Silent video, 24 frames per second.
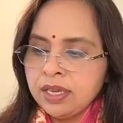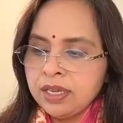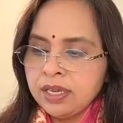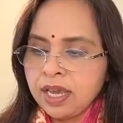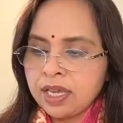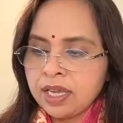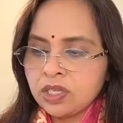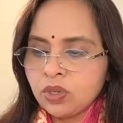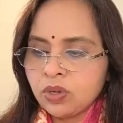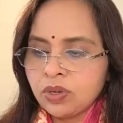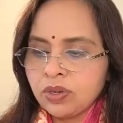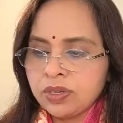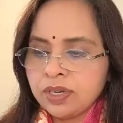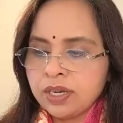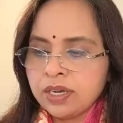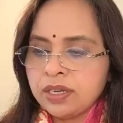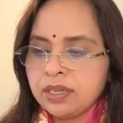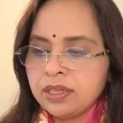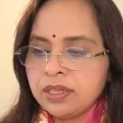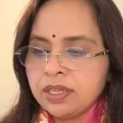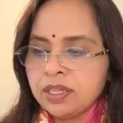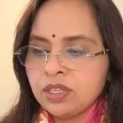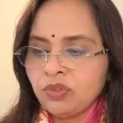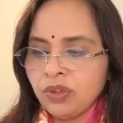he
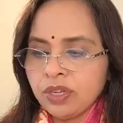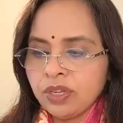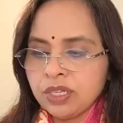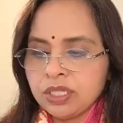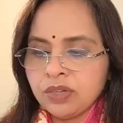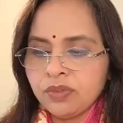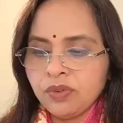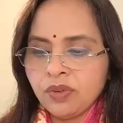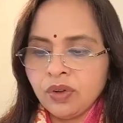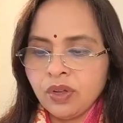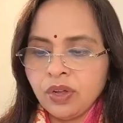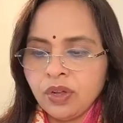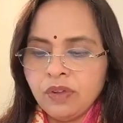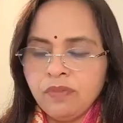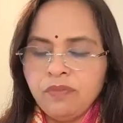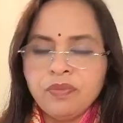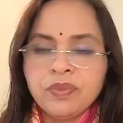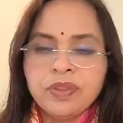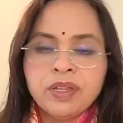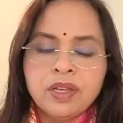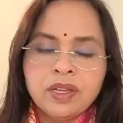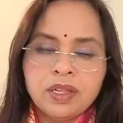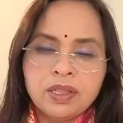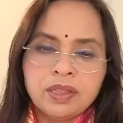executed this festival of
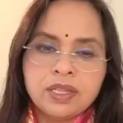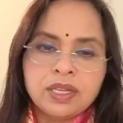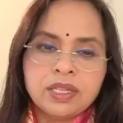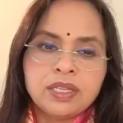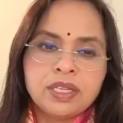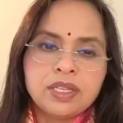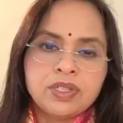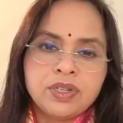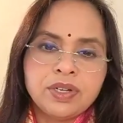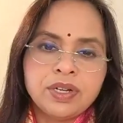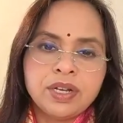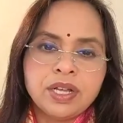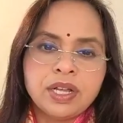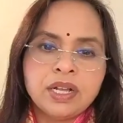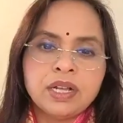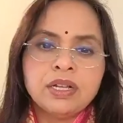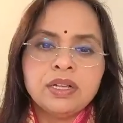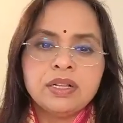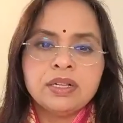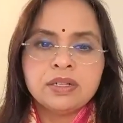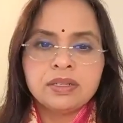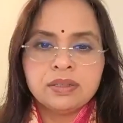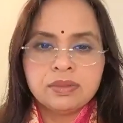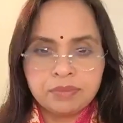Dadi Chida
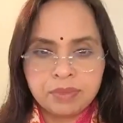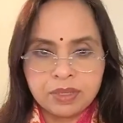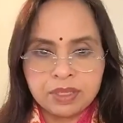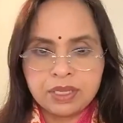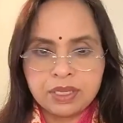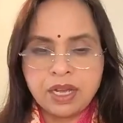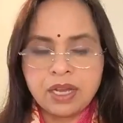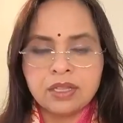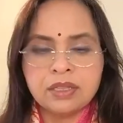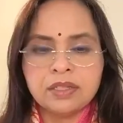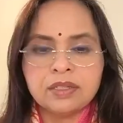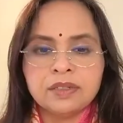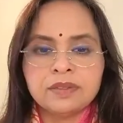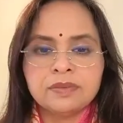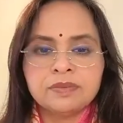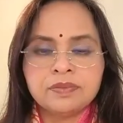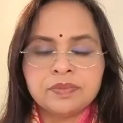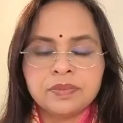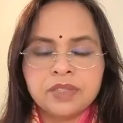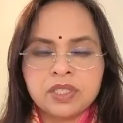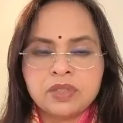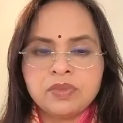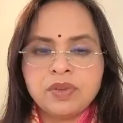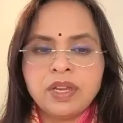Prasad.
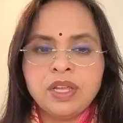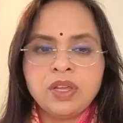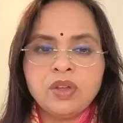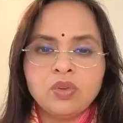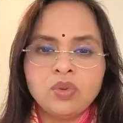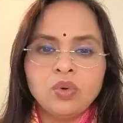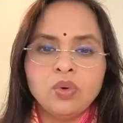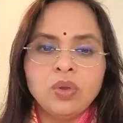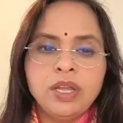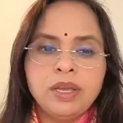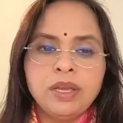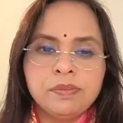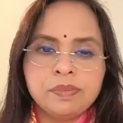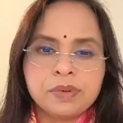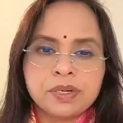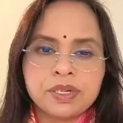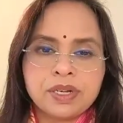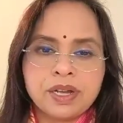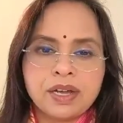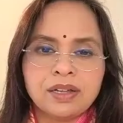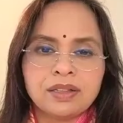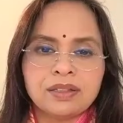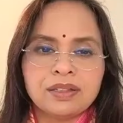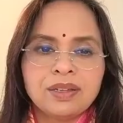It's very cooling
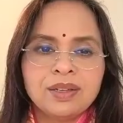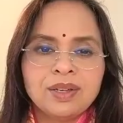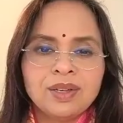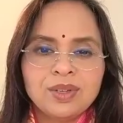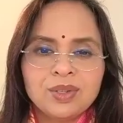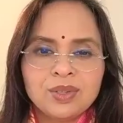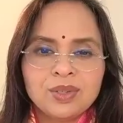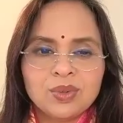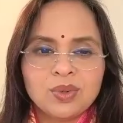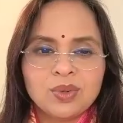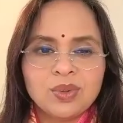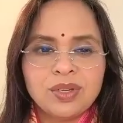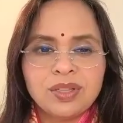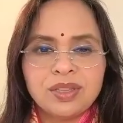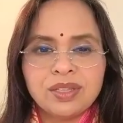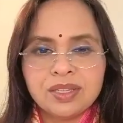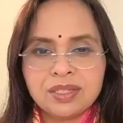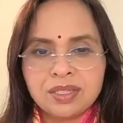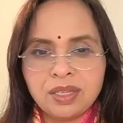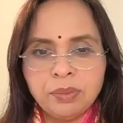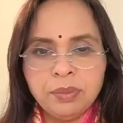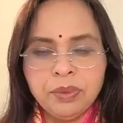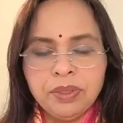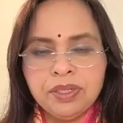prasad. So in the
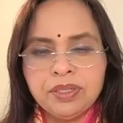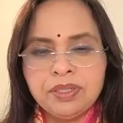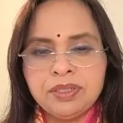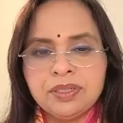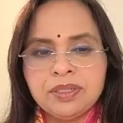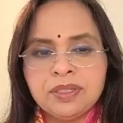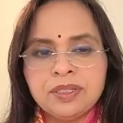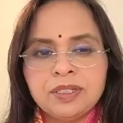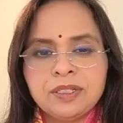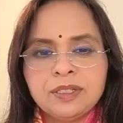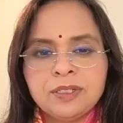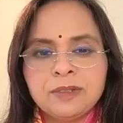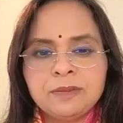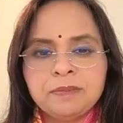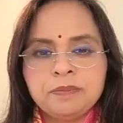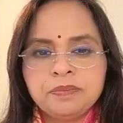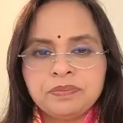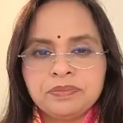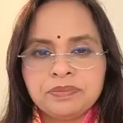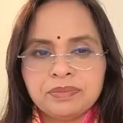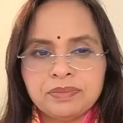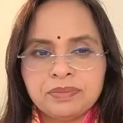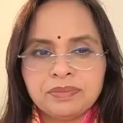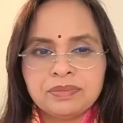summers,
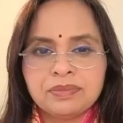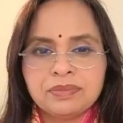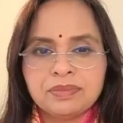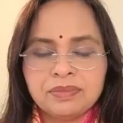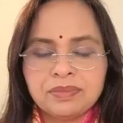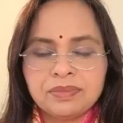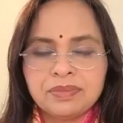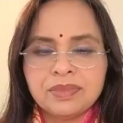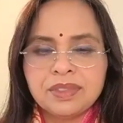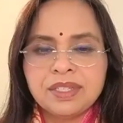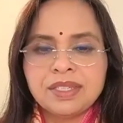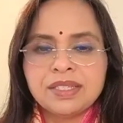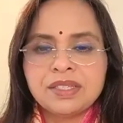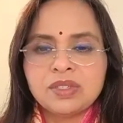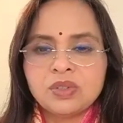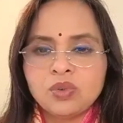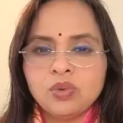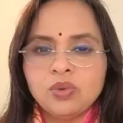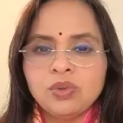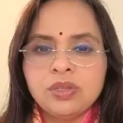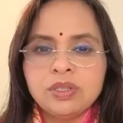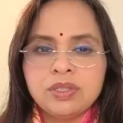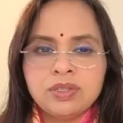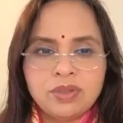this
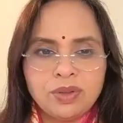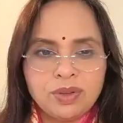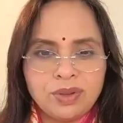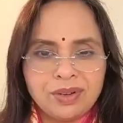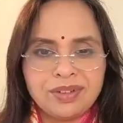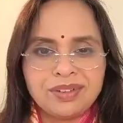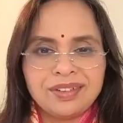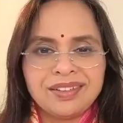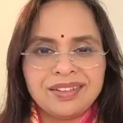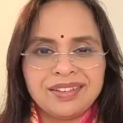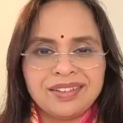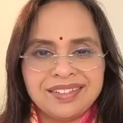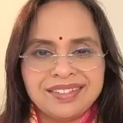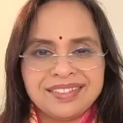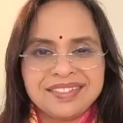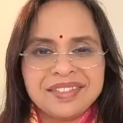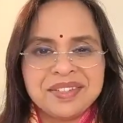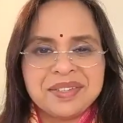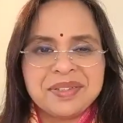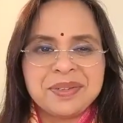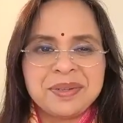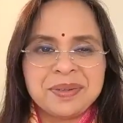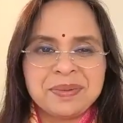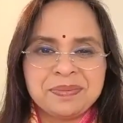cools your
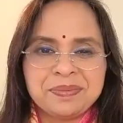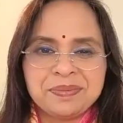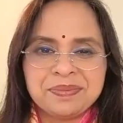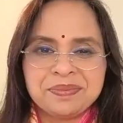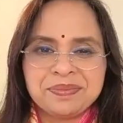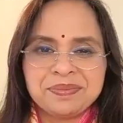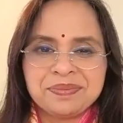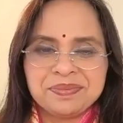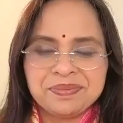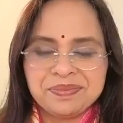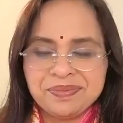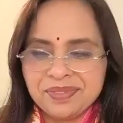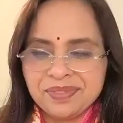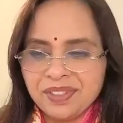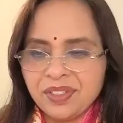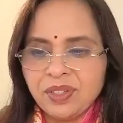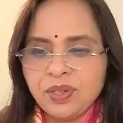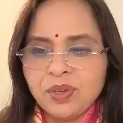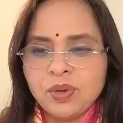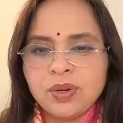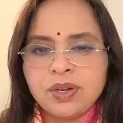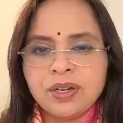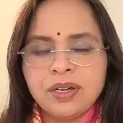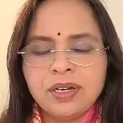system.
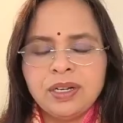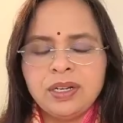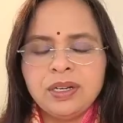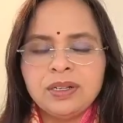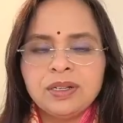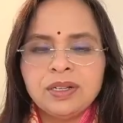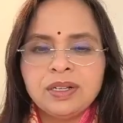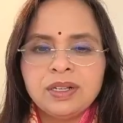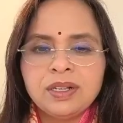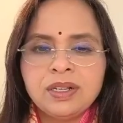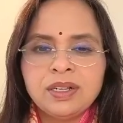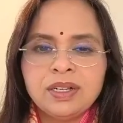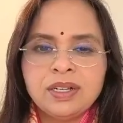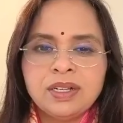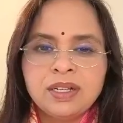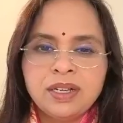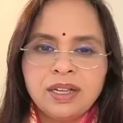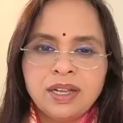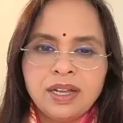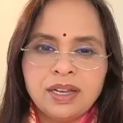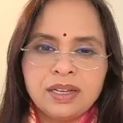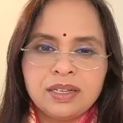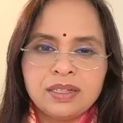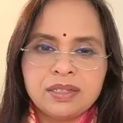Yogurt
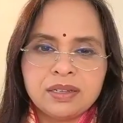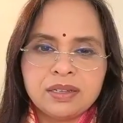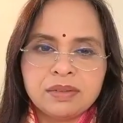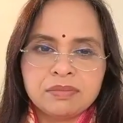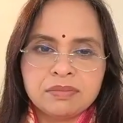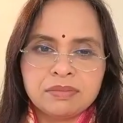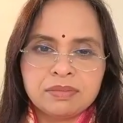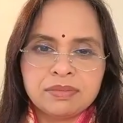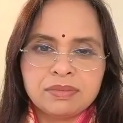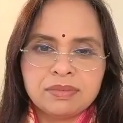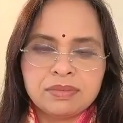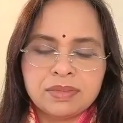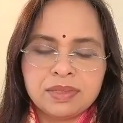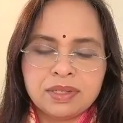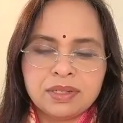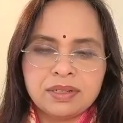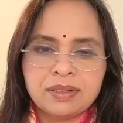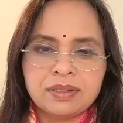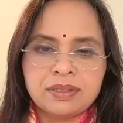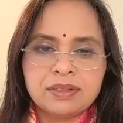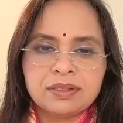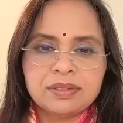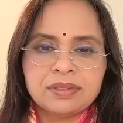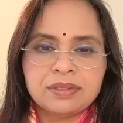and some